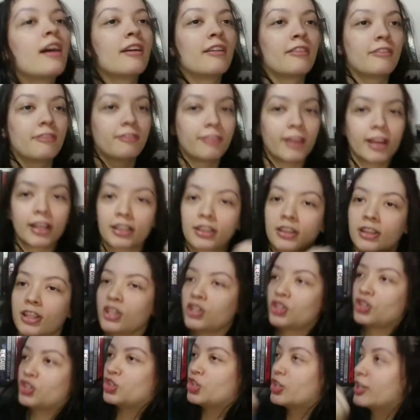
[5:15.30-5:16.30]
fuck
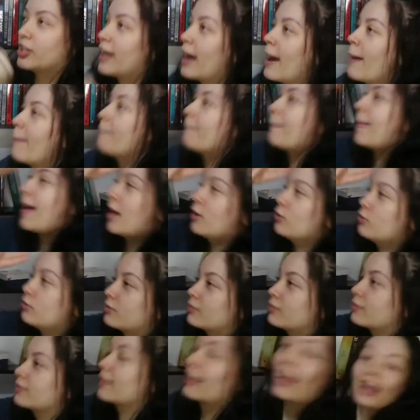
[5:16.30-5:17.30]
this shit, I'm out.
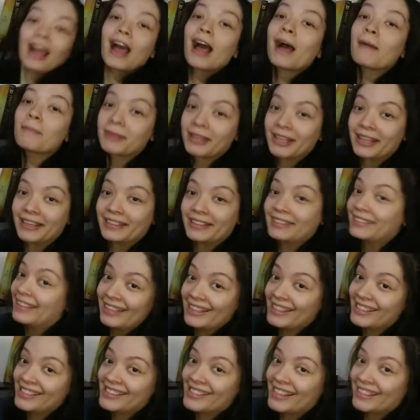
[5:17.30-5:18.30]
I'm kidding, they
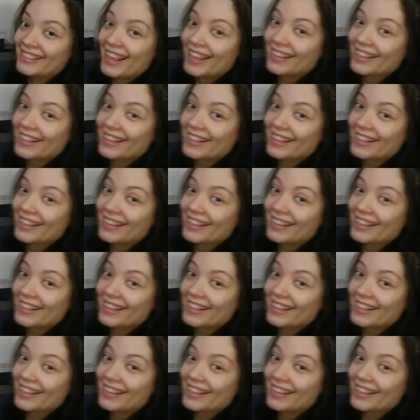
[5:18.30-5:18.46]
didn't say